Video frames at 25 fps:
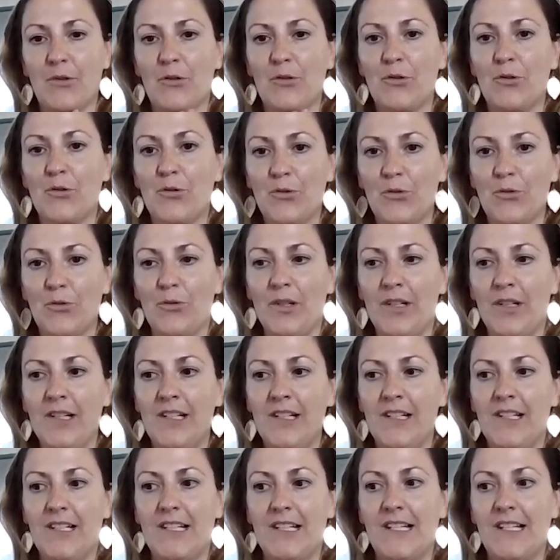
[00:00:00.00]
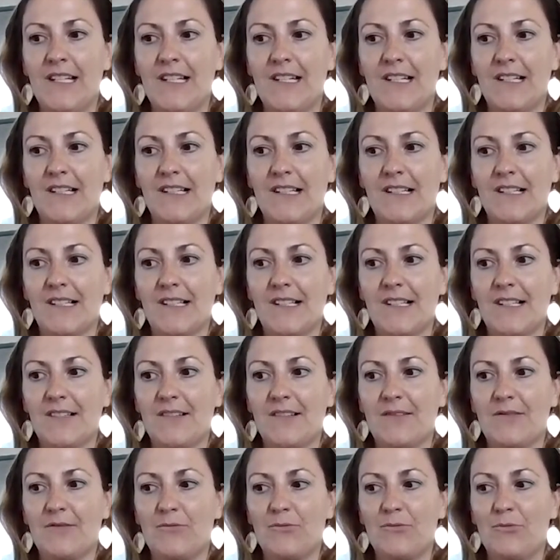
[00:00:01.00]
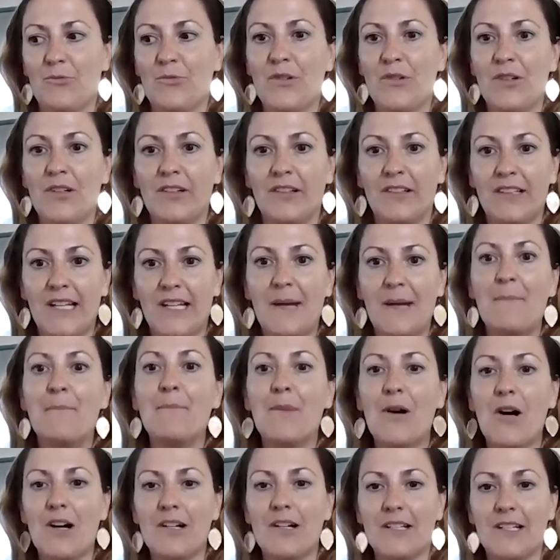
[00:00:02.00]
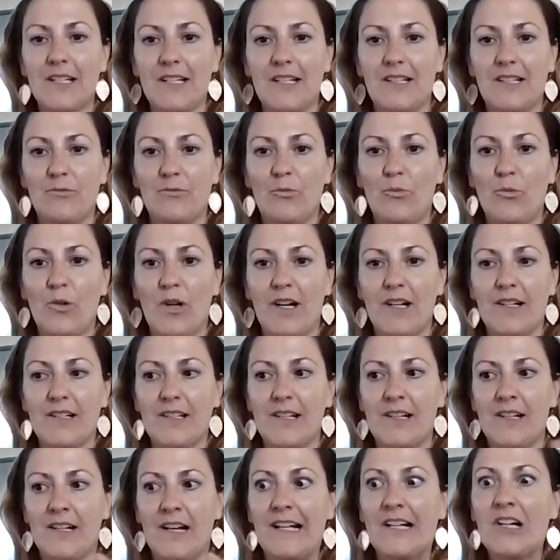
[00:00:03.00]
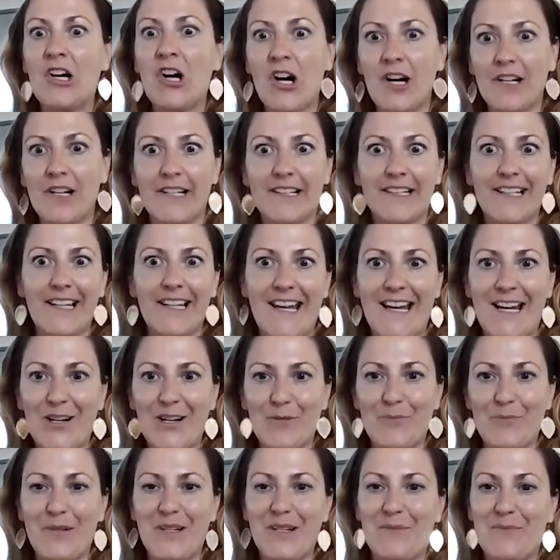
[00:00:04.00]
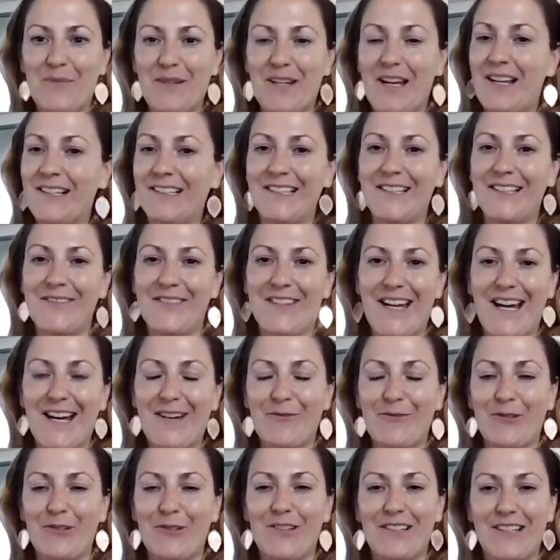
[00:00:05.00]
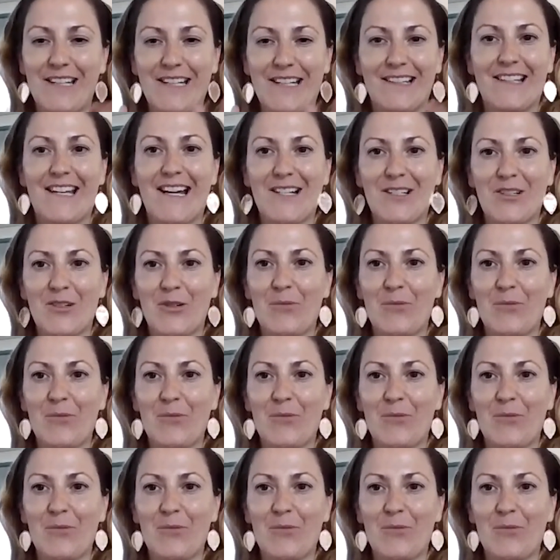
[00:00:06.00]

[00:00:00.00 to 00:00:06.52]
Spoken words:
who is really embodying what an iconic Airbnb. I love that word. Like, that